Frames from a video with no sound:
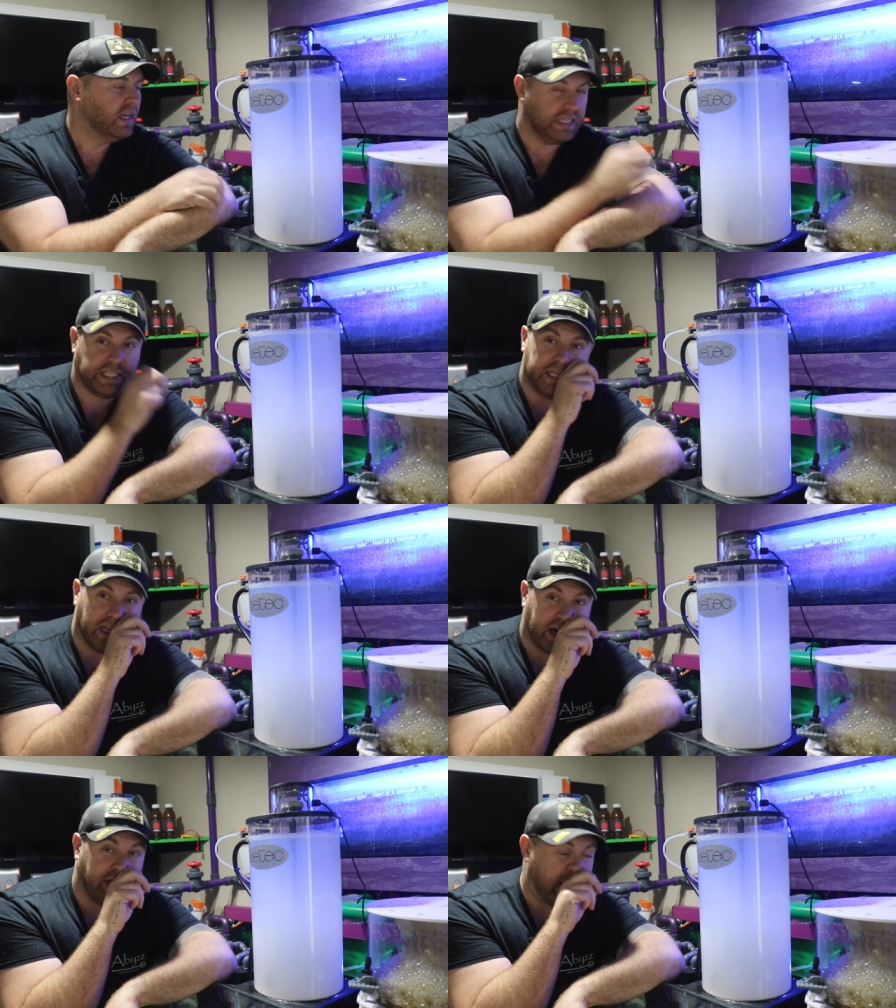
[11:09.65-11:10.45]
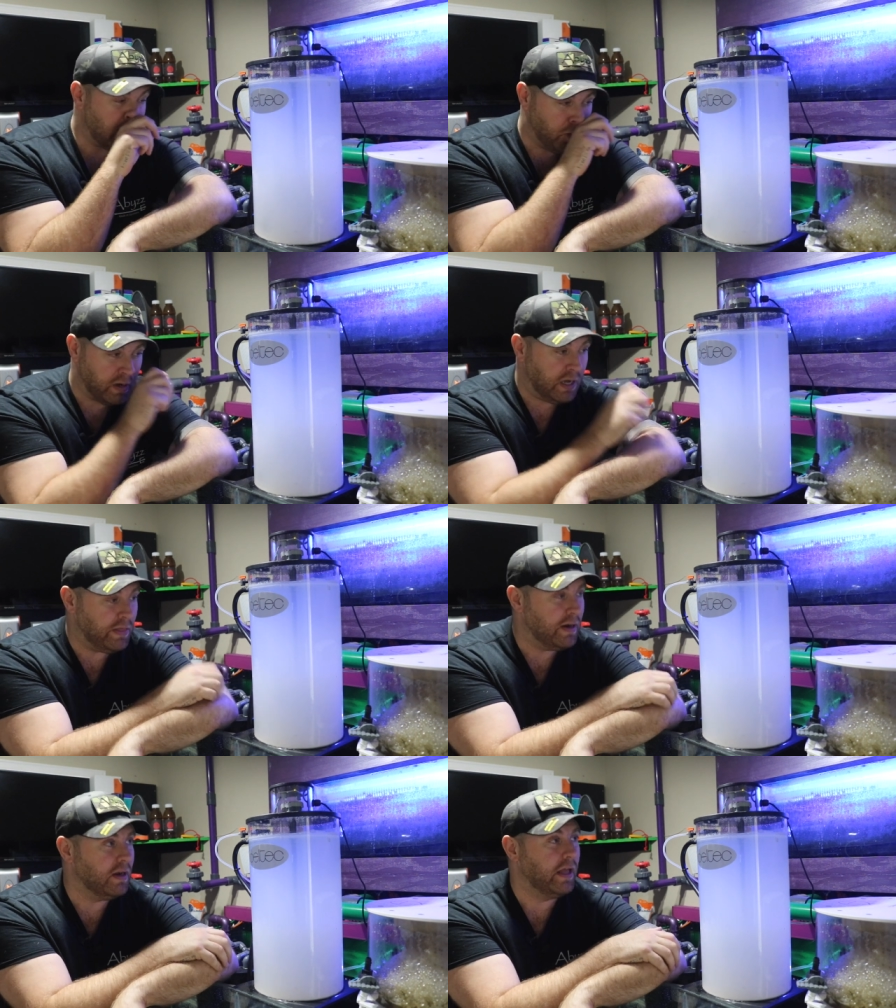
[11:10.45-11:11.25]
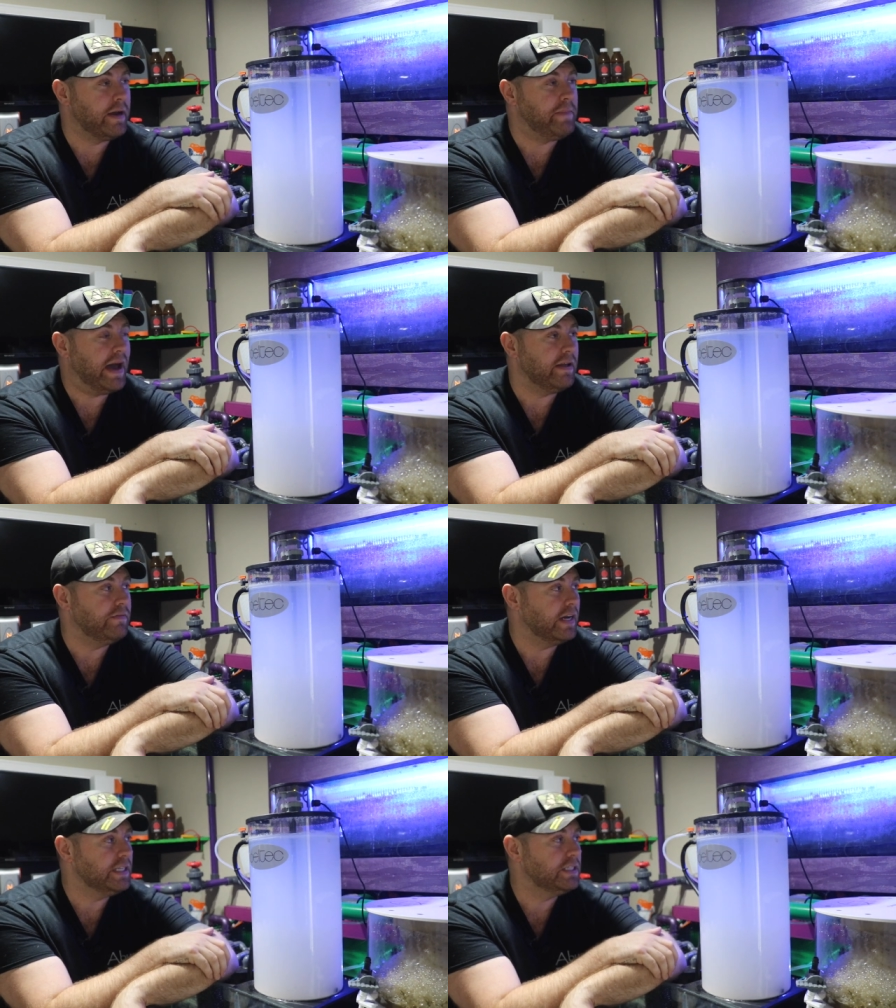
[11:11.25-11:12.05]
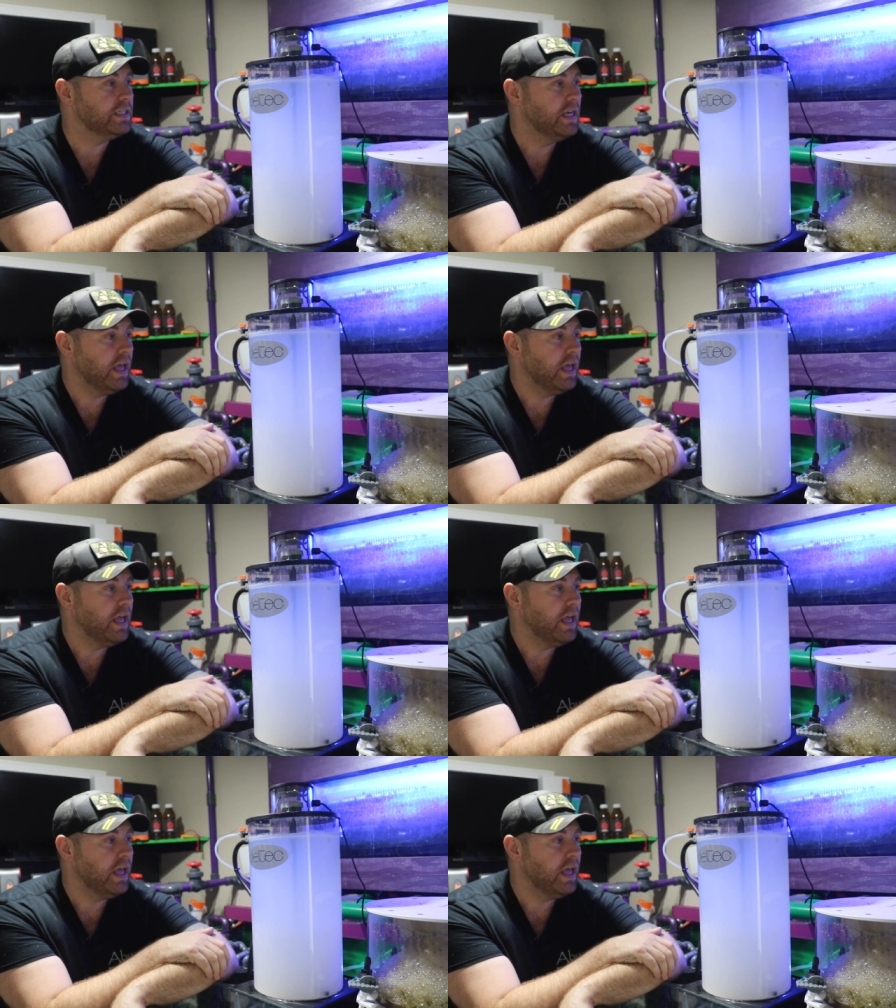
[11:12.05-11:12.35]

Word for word: I see a lot of that going on there, a lot of bad advice,